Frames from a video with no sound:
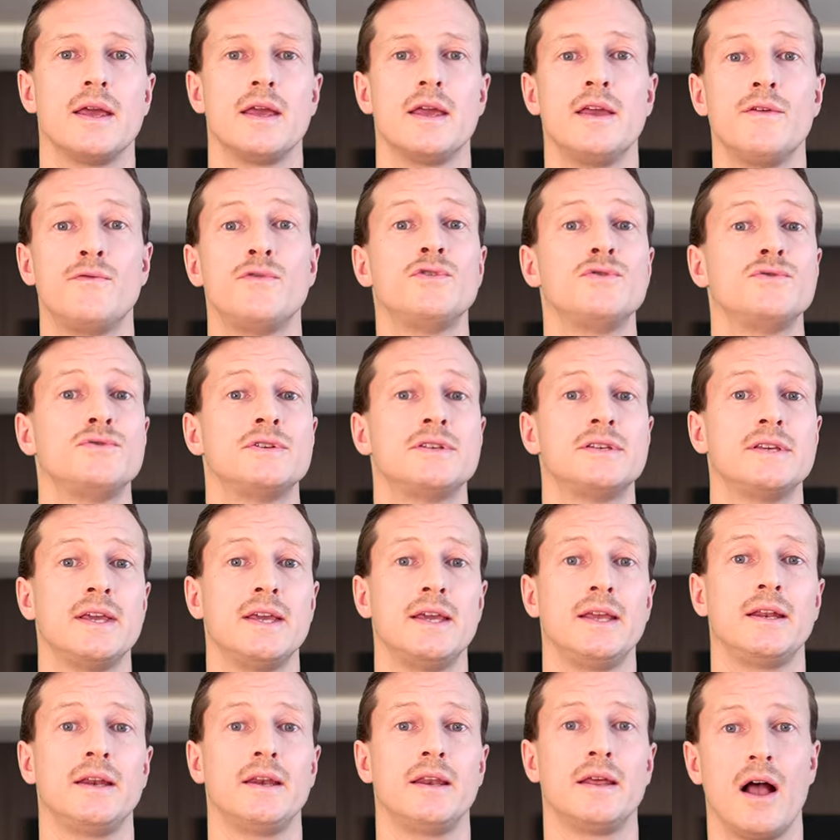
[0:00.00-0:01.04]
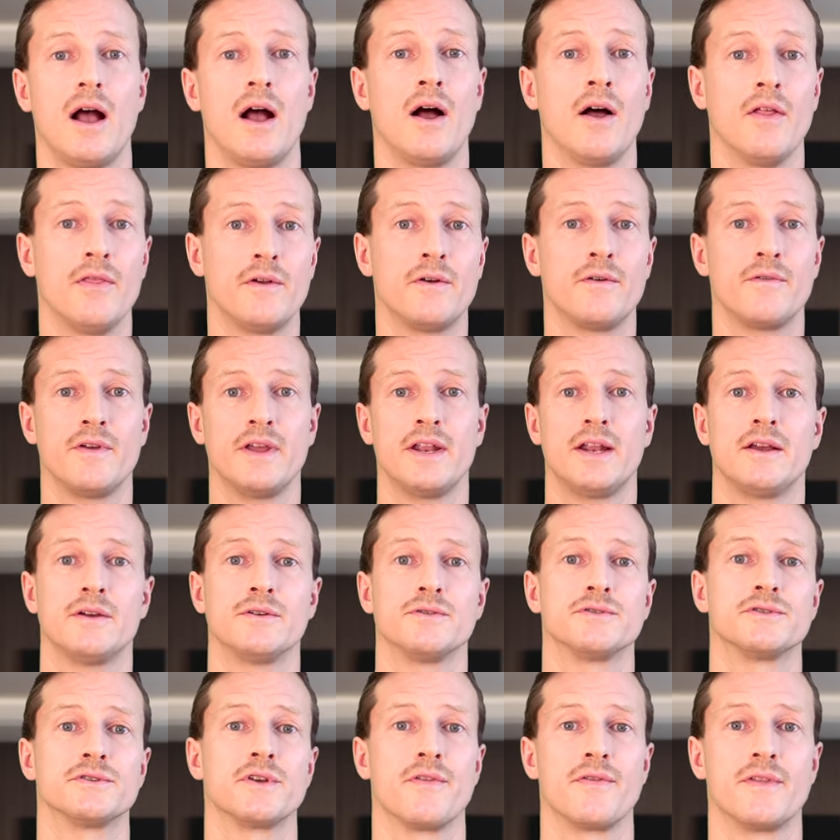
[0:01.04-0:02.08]
If you've seen other
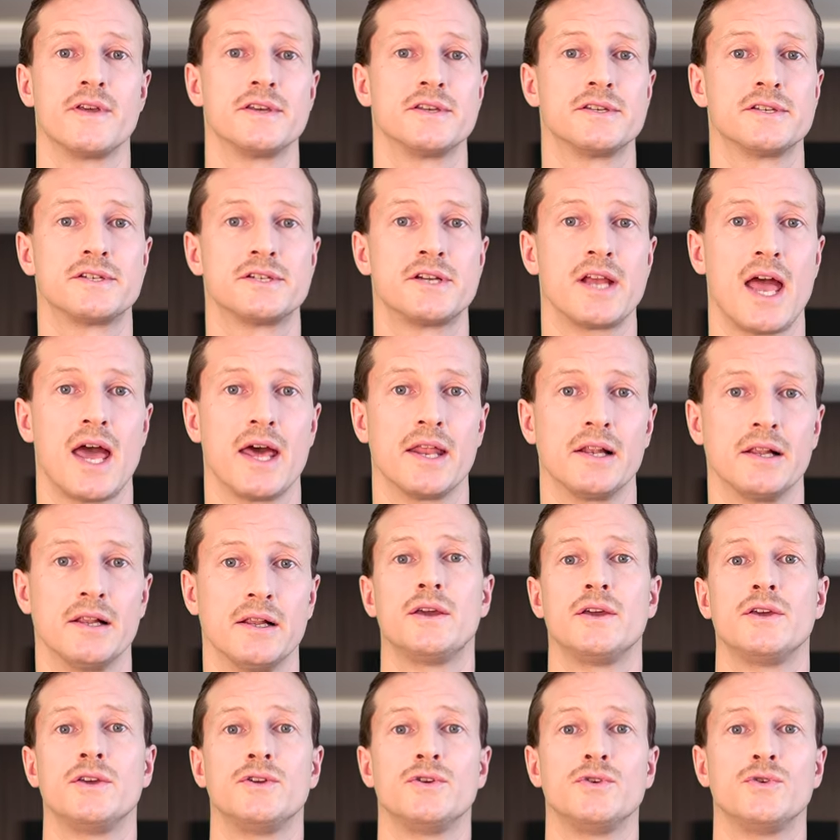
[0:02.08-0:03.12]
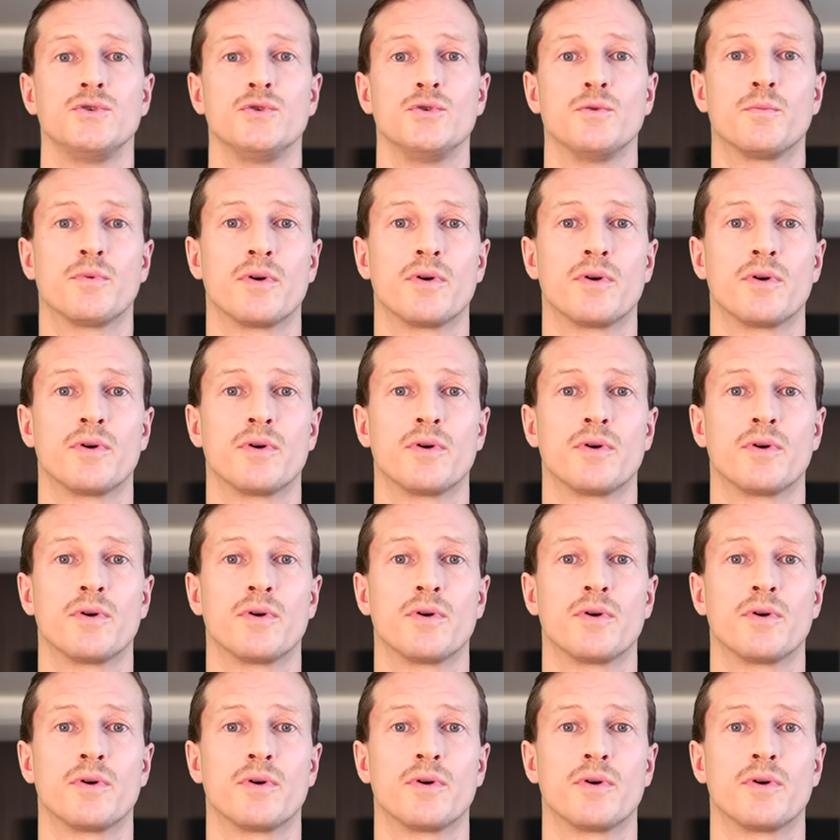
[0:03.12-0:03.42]
videos on this channel, you've